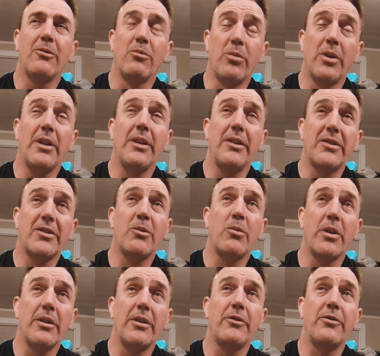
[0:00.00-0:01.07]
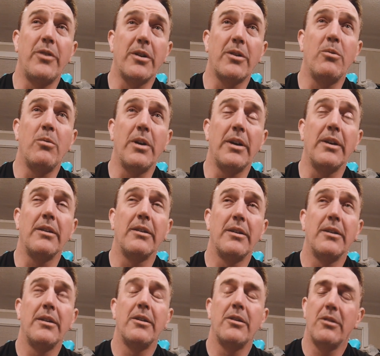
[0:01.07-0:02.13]
really squared the fuck away.
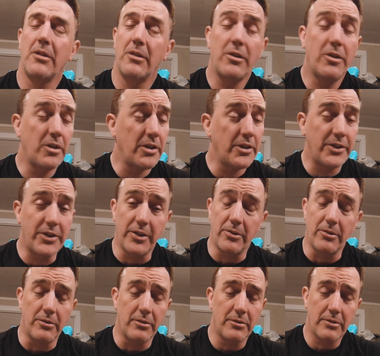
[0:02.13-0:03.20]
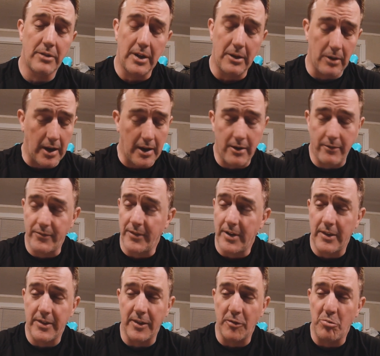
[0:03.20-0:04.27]
Good dude. I have
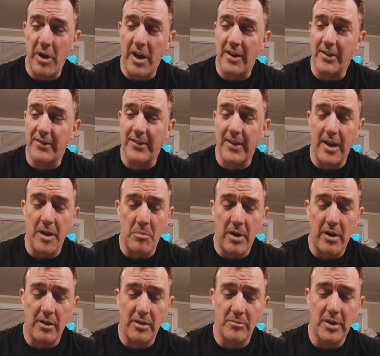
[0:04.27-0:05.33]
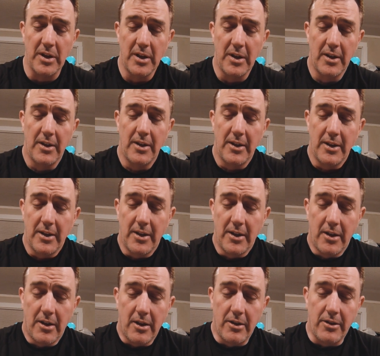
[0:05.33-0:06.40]
nothing bad to say about him,
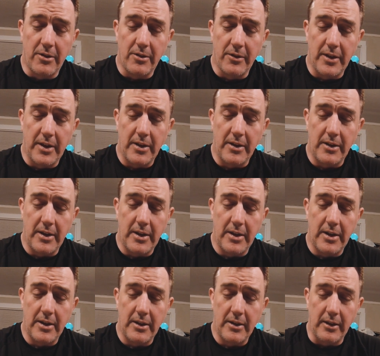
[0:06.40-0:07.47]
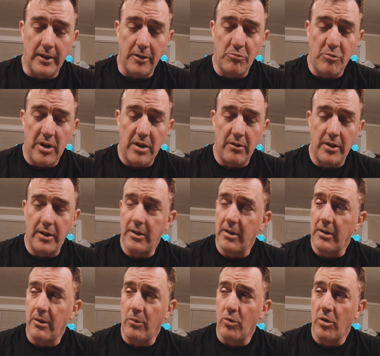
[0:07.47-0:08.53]
other than he married
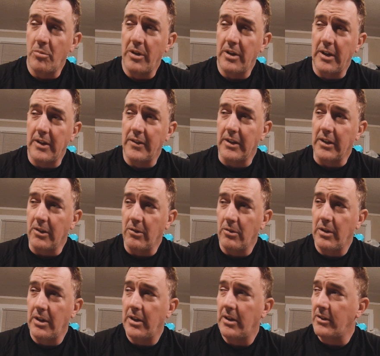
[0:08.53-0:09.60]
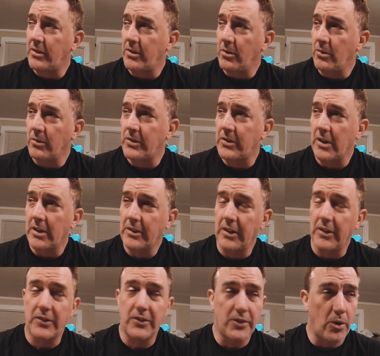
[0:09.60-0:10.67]
a woman in the unit who
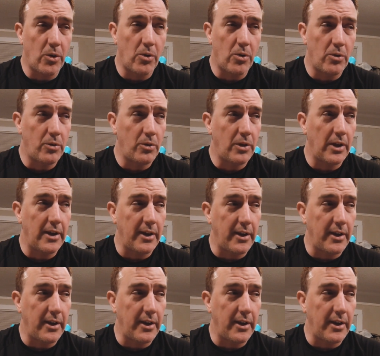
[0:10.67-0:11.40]
sucked his soul